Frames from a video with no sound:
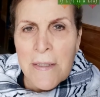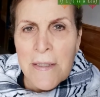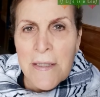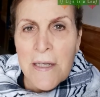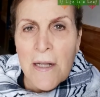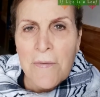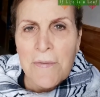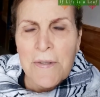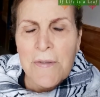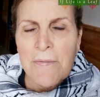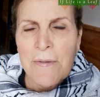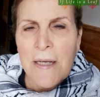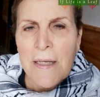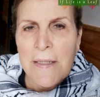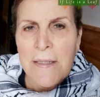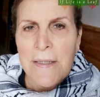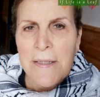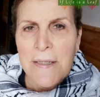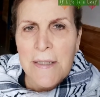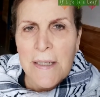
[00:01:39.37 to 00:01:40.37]

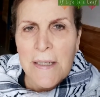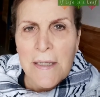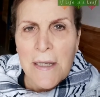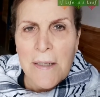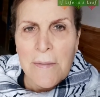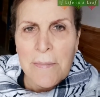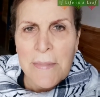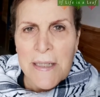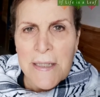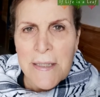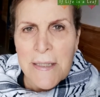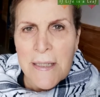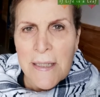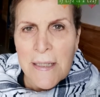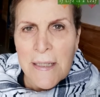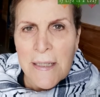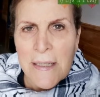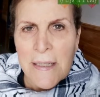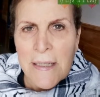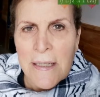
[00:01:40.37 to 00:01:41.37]
Self-defense cannot be
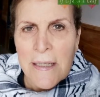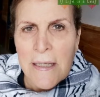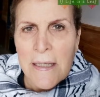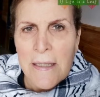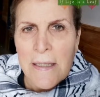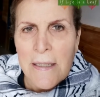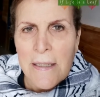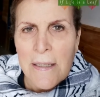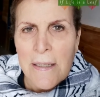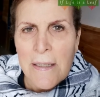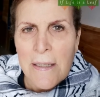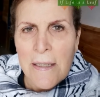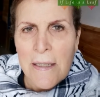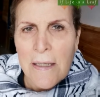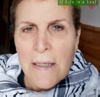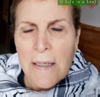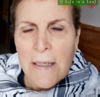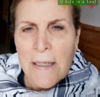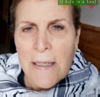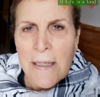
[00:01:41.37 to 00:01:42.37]
seen
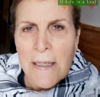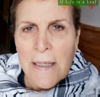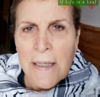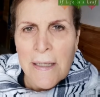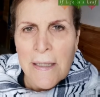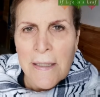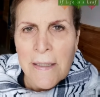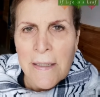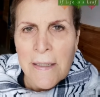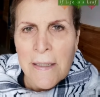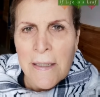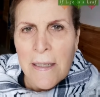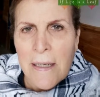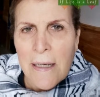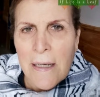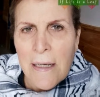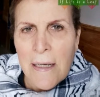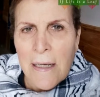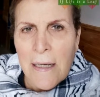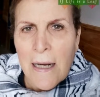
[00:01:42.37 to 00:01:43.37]
in
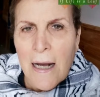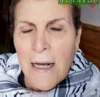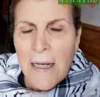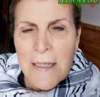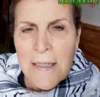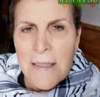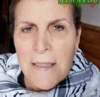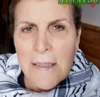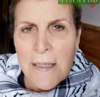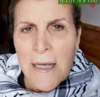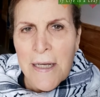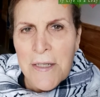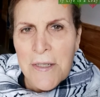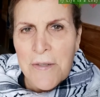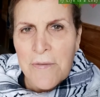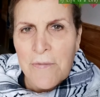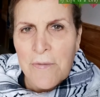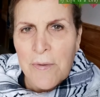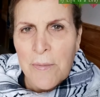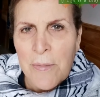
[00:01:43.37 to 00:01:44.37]

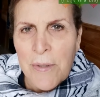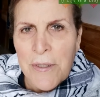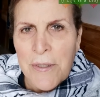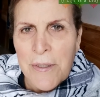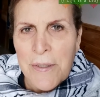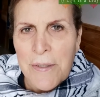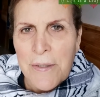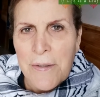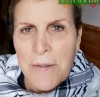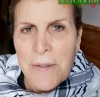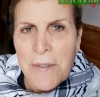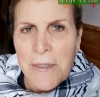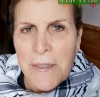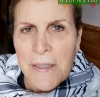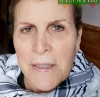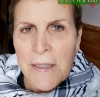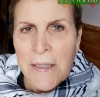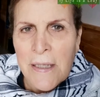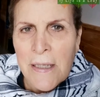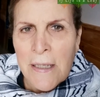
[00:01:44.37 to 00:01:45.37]
isolation from
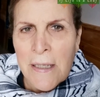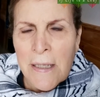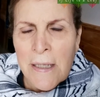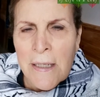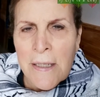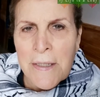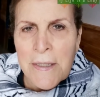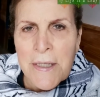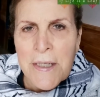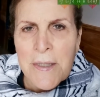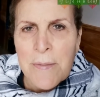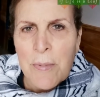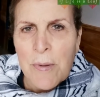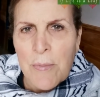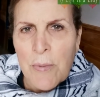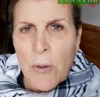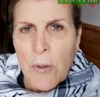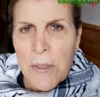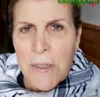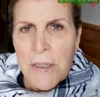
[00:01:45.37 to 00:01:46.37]
the
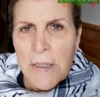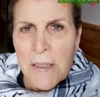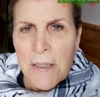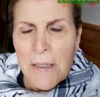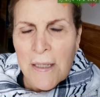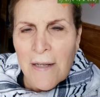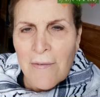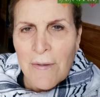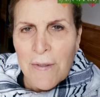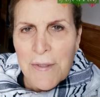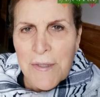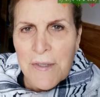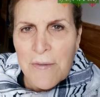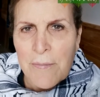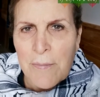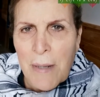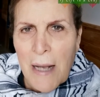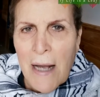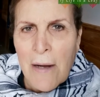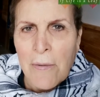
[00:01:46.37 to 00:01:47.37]
disproportionate levels
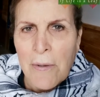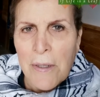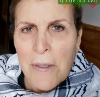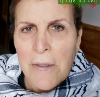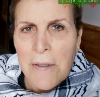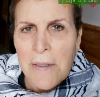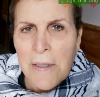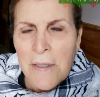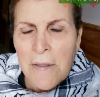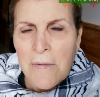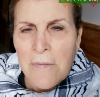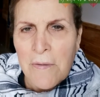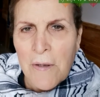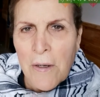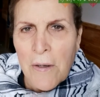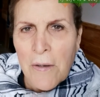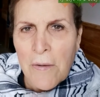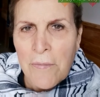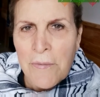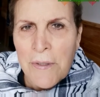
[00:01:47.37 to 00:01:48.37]
of power
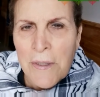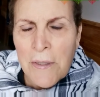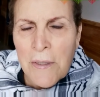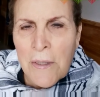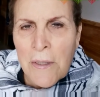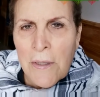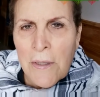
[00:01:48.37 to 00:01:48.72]
involved,